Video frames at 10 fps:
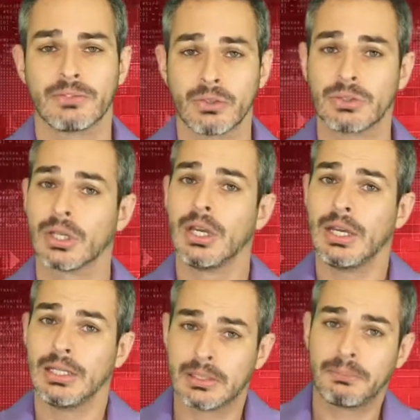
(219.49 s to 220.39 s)
So it's,
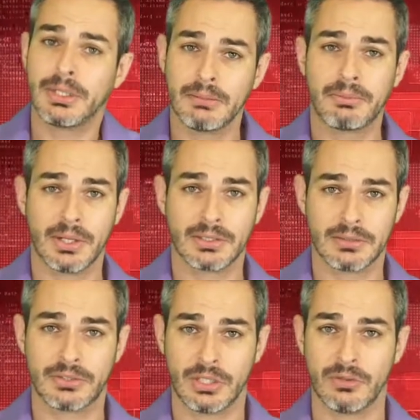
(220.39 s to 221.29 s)
it's a pretty
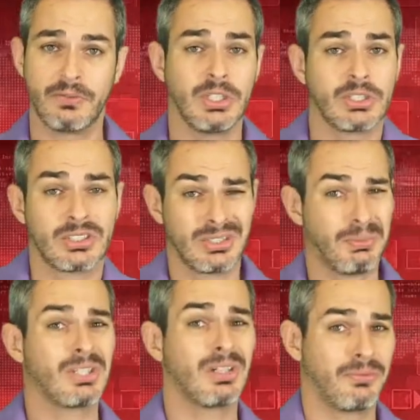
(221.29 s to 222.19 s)
impressive set of features,
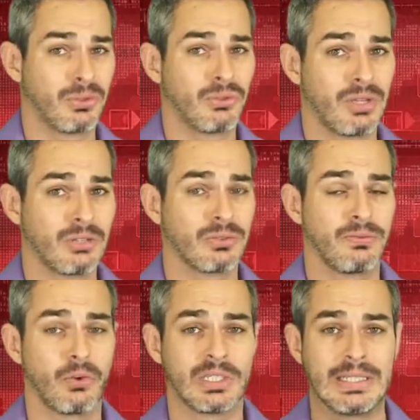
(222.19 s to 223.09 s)
especially for
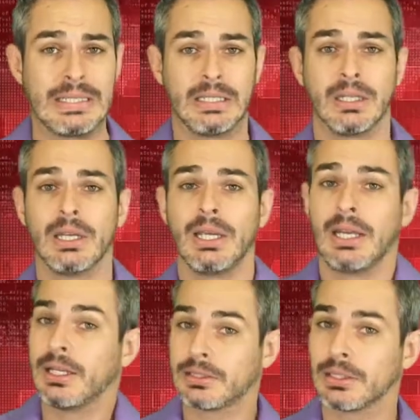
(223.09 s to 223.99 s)
2014.
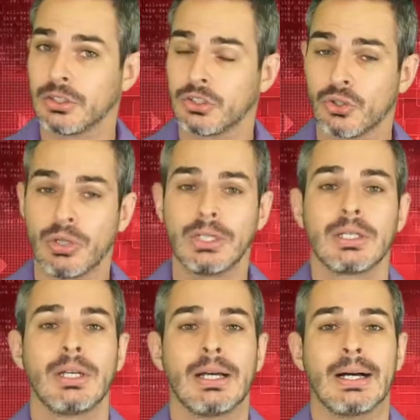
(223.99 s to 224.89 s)
And I still enjoy
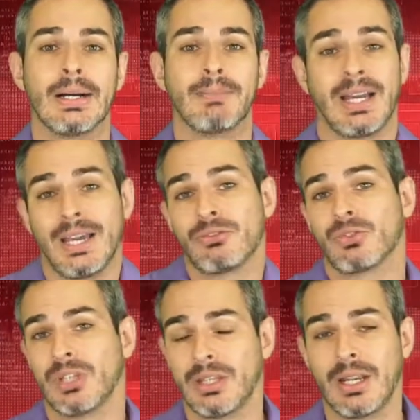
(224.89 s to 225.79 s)
it. Um, I have to
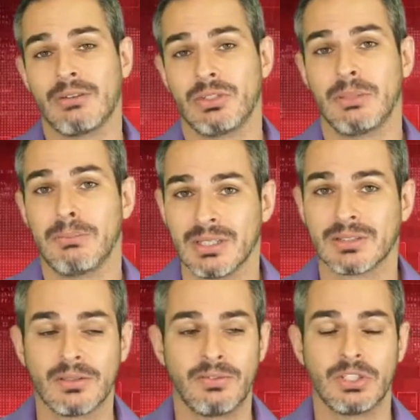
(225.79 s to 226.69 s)
say that I really
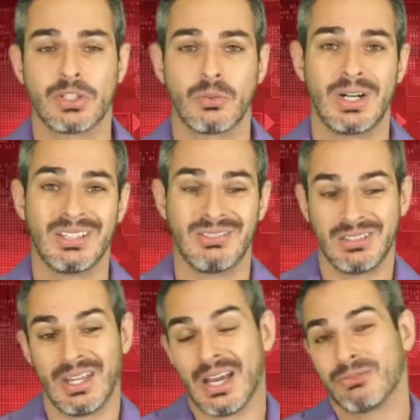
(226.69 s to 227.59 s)
missed the feature where I
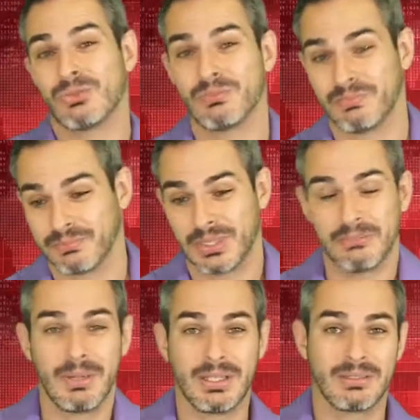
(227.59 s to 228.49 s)
didn't have to
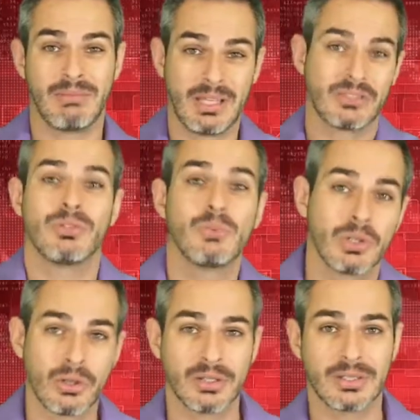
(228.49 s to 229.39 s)
keep my hands on the
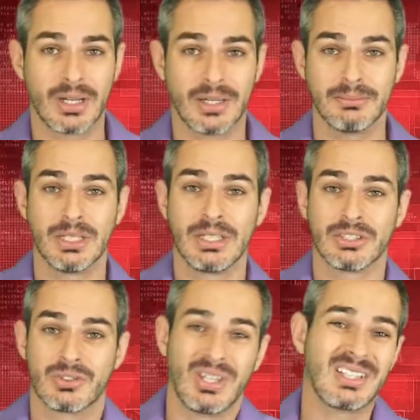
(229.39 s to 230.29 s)
wheel all the time.
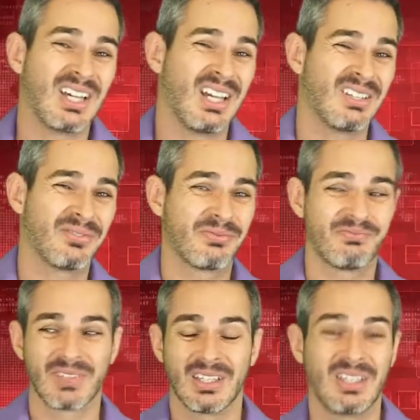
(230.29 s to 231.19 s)
So that kind of
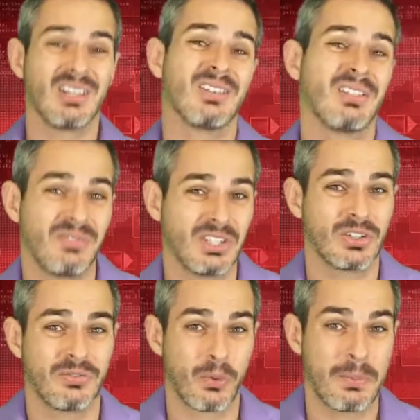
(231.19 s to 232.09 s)
kill that
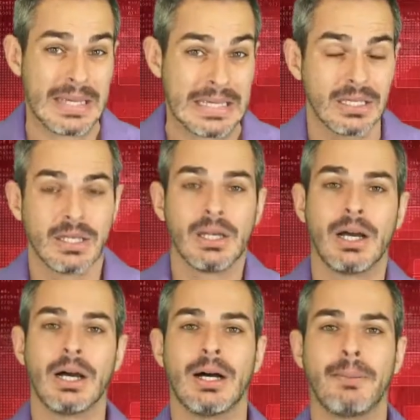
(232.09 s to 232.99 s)
feature for me.
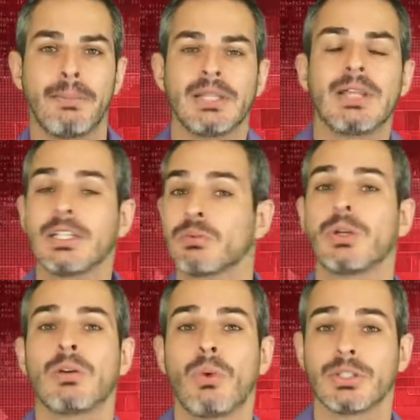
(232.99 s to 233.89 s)
Uh, but that's
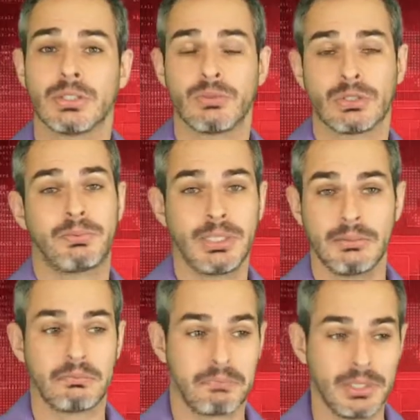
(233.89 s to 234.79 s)
what it was, and it was
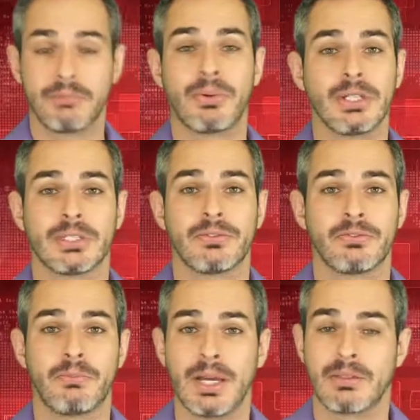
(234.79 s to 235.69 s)
pretty pretty
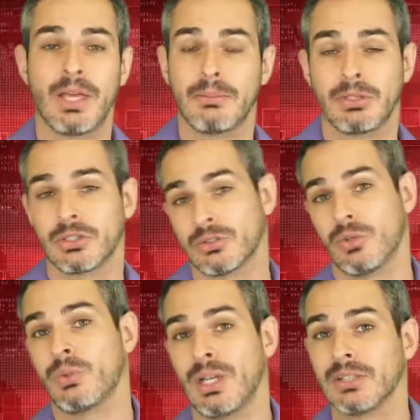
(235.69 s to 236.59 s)
impressive back then because
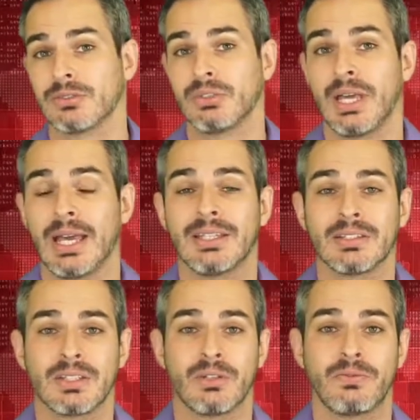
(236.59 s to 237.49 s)
no one else really had
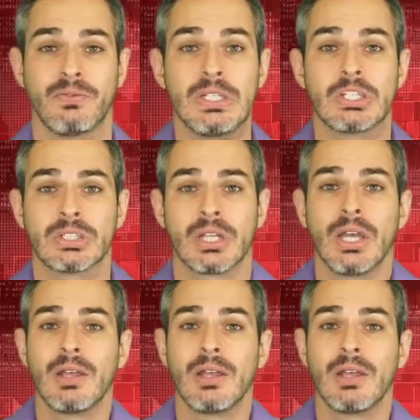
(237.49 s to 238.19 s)
that set of features.